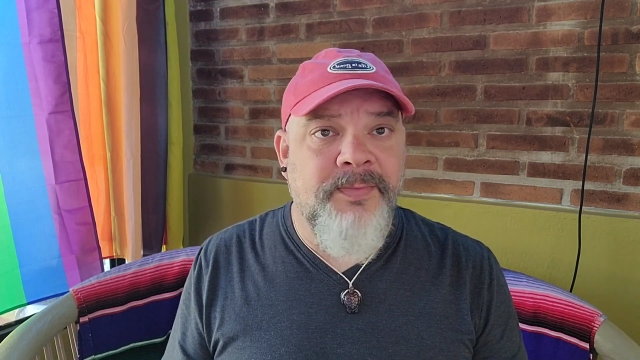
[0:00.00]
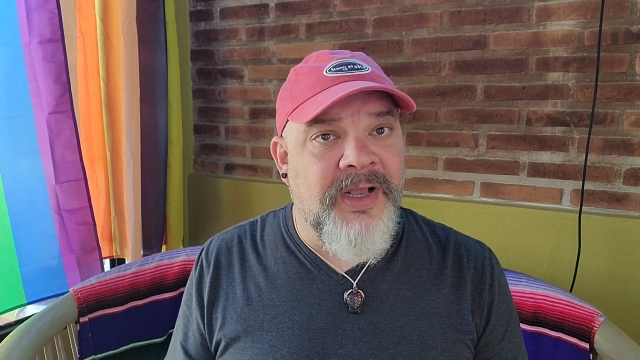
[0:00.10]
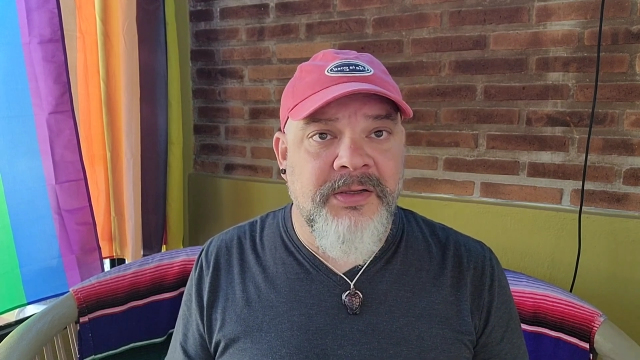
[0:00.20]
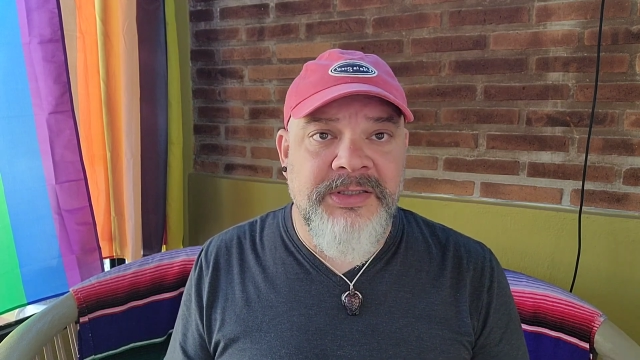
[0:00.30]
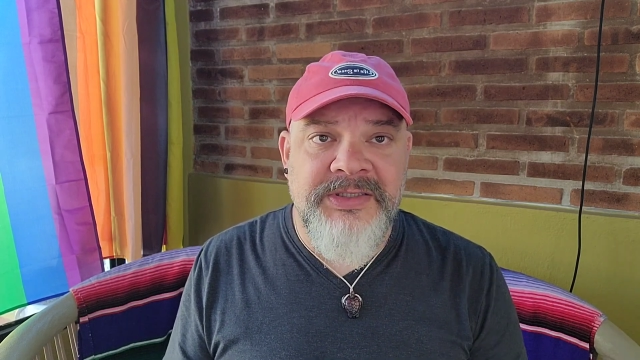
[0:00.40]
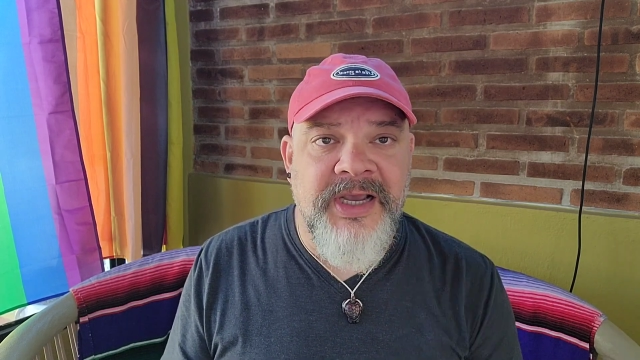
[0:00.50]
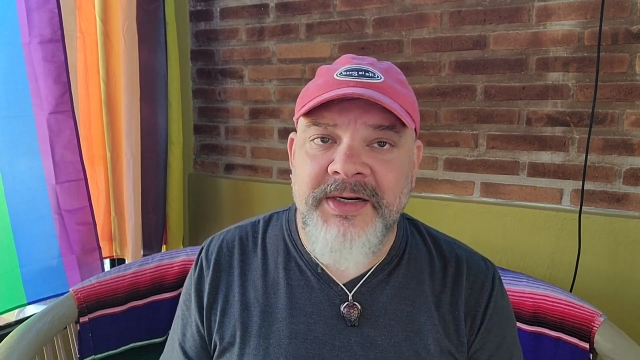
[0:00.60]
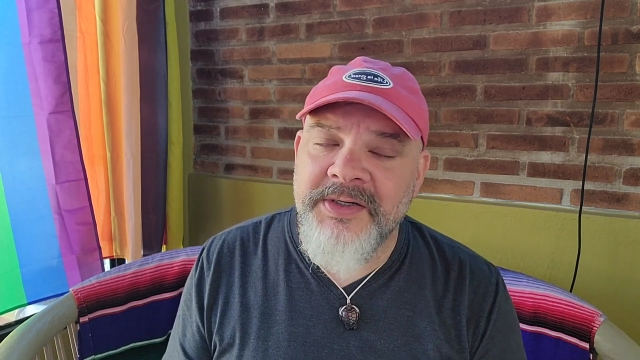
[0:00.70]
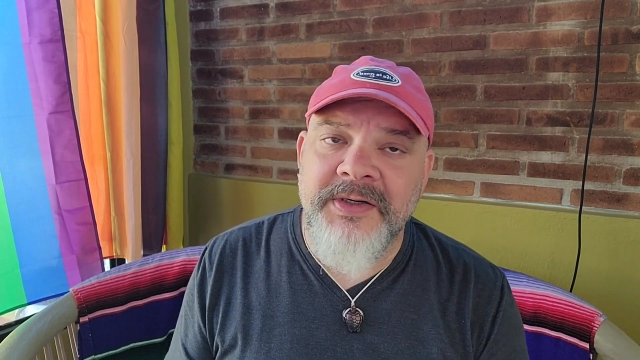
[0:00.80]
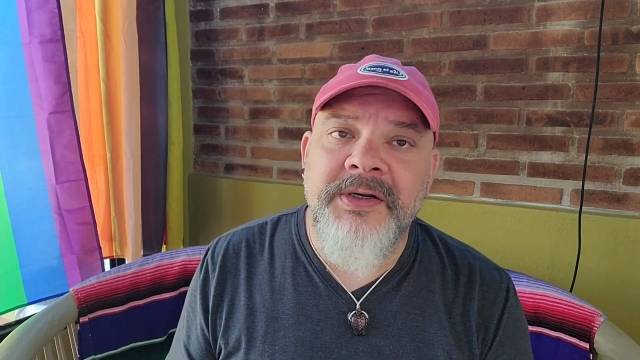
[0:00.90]
metal
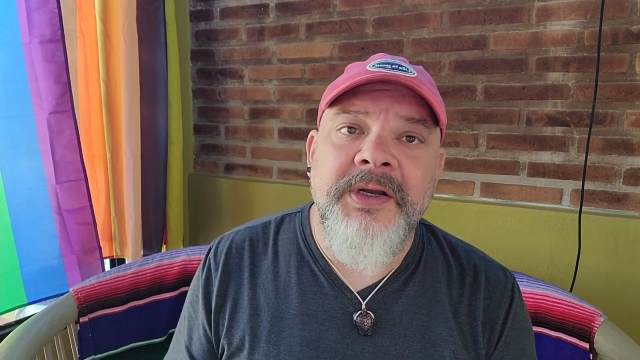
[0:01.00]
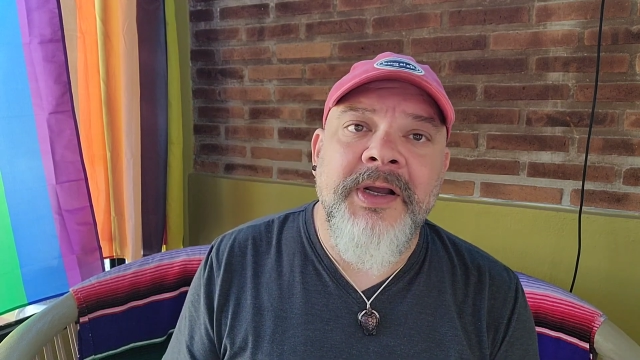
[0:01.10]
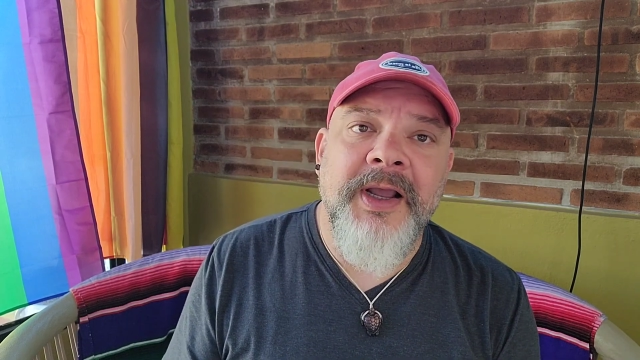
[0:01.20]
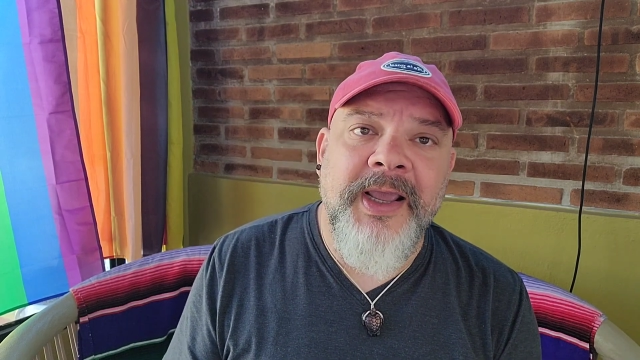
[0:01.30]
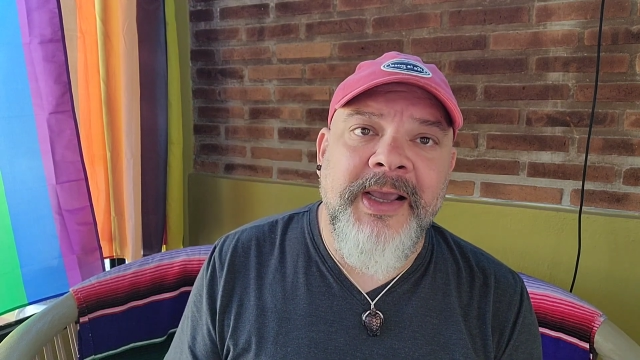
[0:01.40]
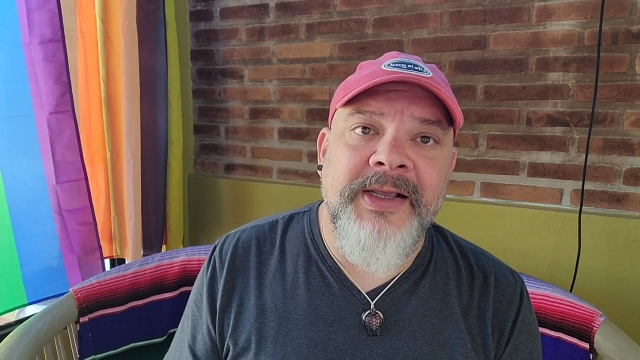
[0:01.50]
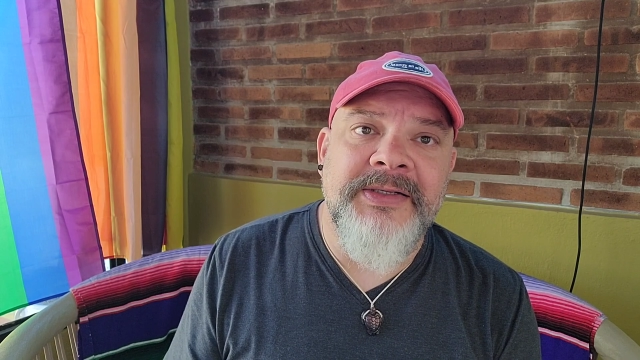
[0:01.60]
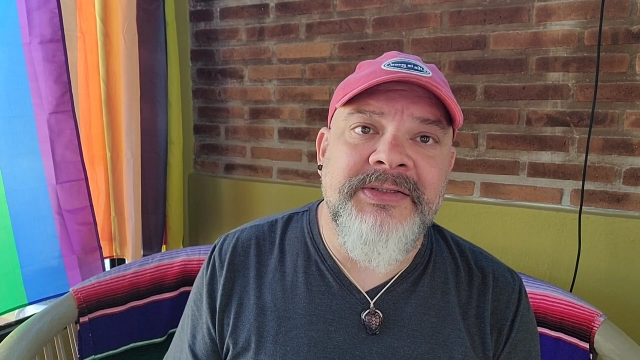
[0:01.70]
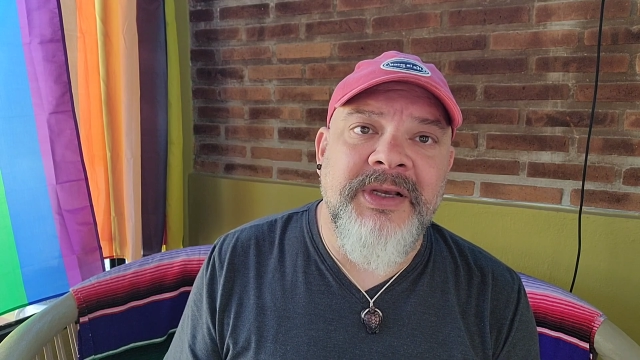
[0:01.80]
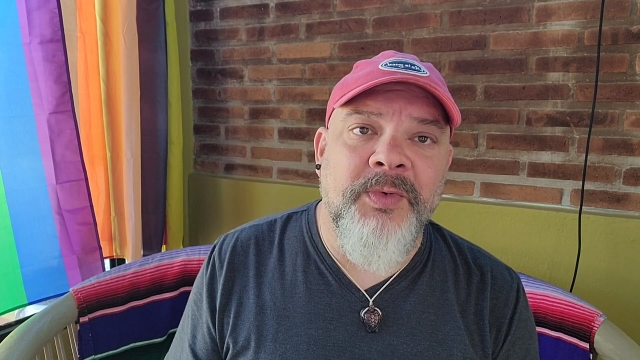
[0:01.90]
detector,
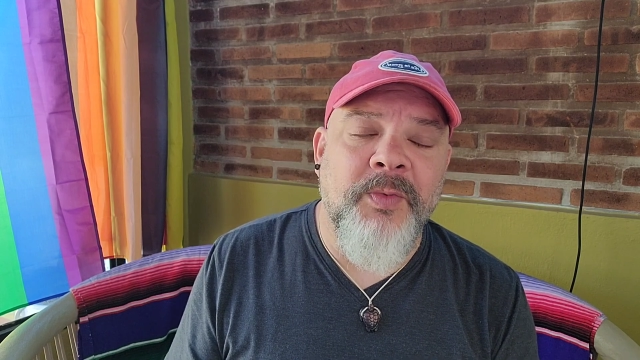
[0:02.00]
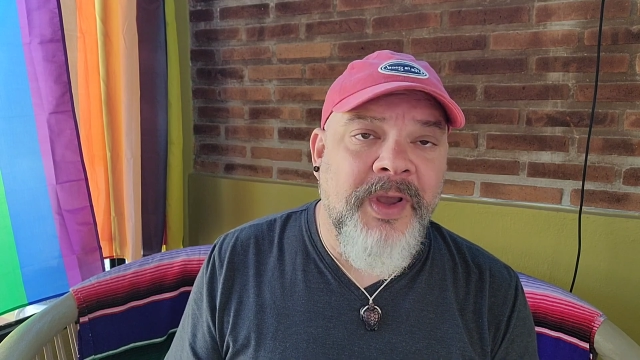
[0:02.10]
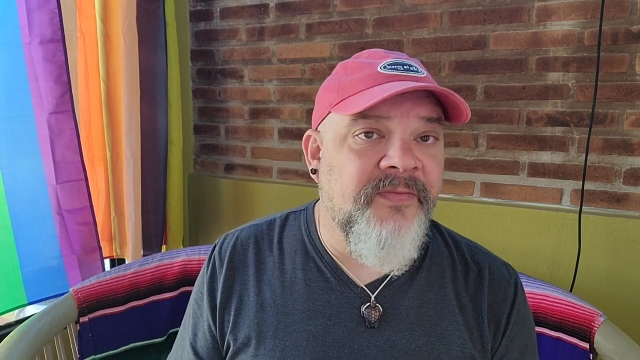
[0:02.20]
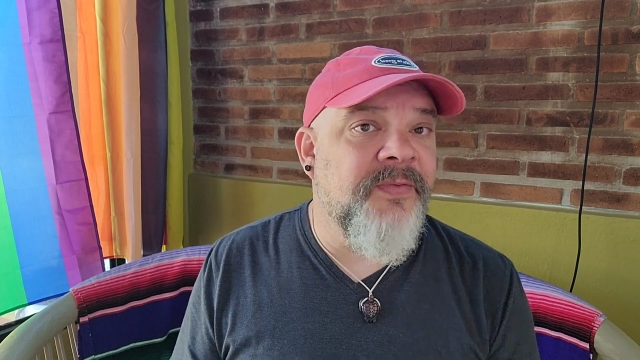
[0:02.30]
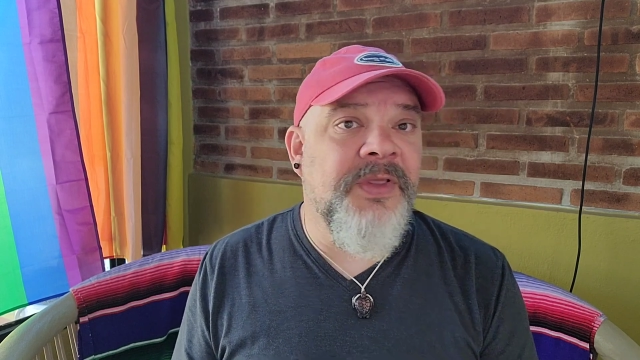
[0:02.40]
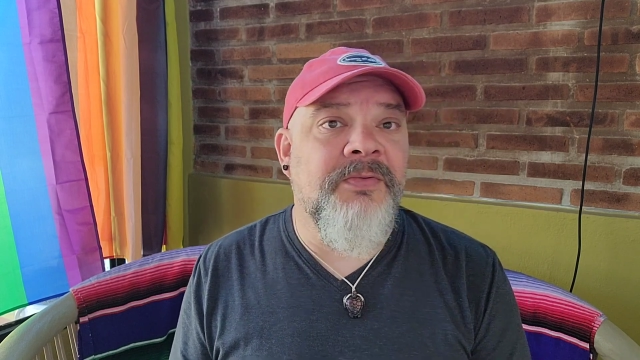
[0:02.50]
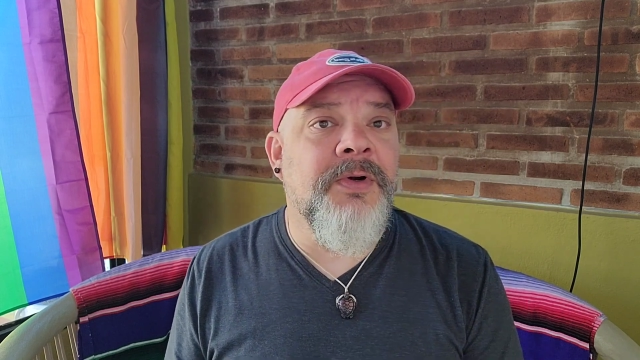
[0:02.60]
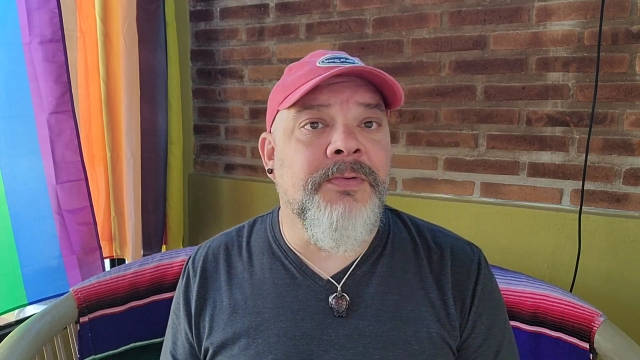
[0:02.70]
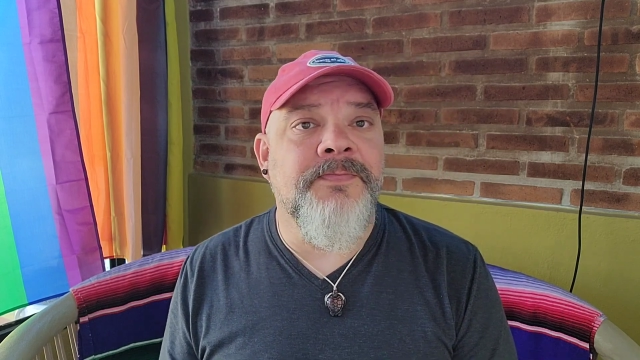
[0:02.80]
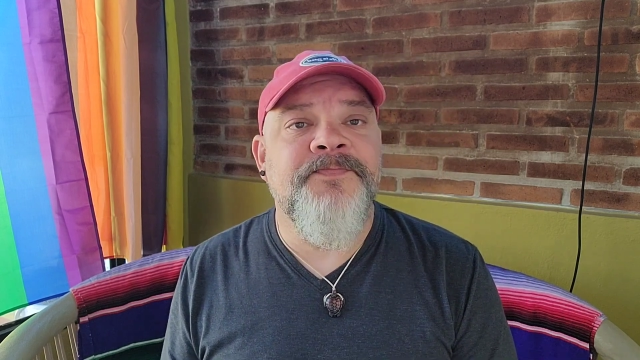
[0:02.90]
and someone waved me through.